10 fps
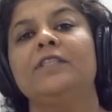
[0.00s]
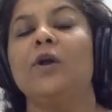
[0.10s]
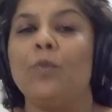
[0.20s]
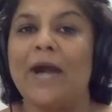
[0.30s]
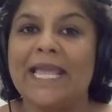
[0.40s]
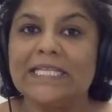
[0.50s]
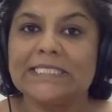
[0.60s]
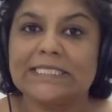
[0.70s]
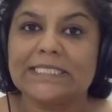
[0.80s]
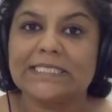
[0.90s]
the
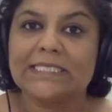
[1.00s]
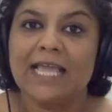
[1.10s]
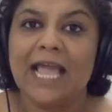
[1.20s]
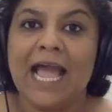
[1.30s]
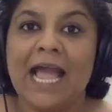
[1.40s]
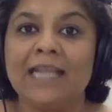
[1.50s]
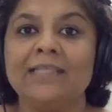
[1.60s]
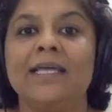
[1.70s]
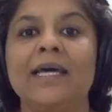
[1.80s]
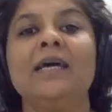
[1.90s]
whites
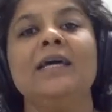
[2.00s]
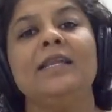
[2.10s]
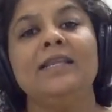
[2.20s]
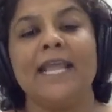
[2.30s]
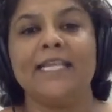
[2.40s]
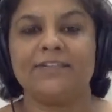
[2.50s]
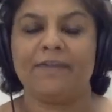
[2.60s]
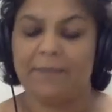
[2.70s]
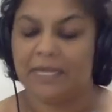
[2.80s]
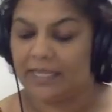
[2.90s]
and the Native
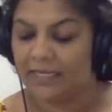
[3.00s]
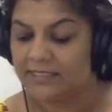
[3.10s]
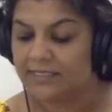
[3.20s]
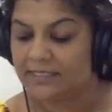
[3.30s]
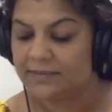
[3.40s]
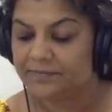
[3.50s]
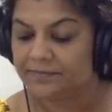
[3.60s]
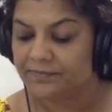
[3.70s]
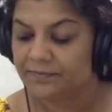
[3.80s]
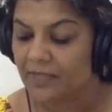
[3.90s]
Americans.
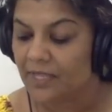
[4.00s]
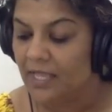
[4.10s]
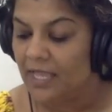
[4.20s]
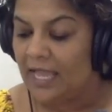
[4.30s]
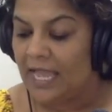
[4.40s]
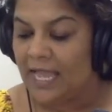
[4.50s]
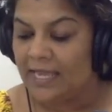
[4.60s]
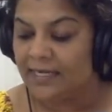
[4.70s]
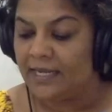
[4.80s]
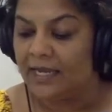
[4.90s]

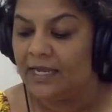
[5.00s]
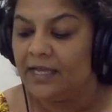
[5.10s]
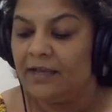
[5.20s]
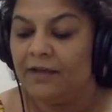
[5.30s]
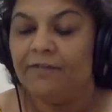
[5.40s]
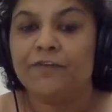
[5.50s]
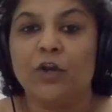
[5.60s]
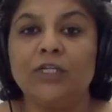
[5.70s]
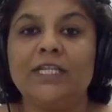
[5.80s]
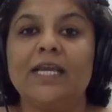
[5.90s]
And uh,
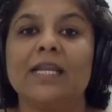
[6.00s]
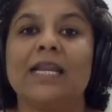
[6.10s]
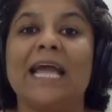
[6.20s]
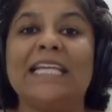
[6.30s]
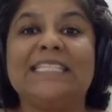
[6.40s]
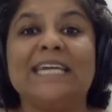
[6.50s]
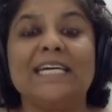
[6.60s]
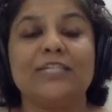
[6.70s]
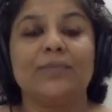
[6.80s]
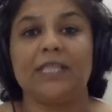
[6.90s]
frontier
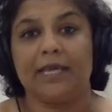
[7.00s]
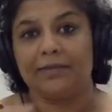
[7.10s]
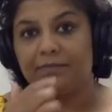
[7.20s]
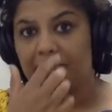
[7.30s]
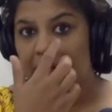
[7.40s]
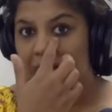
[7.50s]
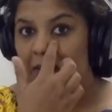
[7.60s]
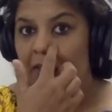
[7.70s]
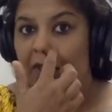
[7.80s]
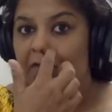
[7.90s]
writers were there.
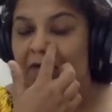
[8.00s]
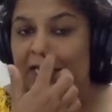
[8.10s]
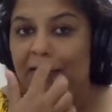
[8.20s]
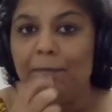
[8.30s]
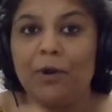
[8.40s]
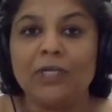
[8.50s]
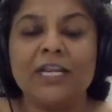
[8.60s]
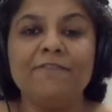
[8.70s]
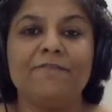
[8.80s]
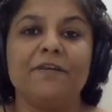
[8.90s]
Very
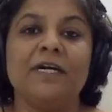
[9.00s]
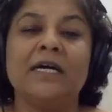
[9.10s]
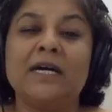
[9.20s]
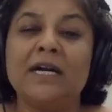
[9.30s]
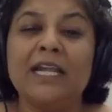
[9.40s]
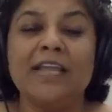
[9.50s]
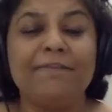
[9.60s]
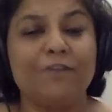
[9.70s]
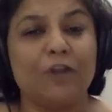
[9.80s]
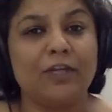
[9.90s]
important early
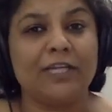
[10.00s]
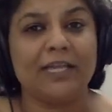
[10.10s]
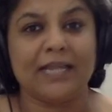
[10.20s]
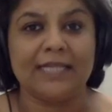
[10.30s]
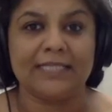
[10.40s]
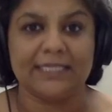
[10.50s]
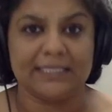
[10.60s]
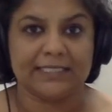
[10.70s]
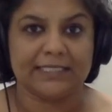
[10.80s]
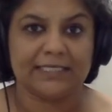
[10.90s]
frontier
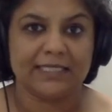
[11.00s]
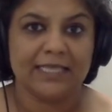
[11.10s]
writers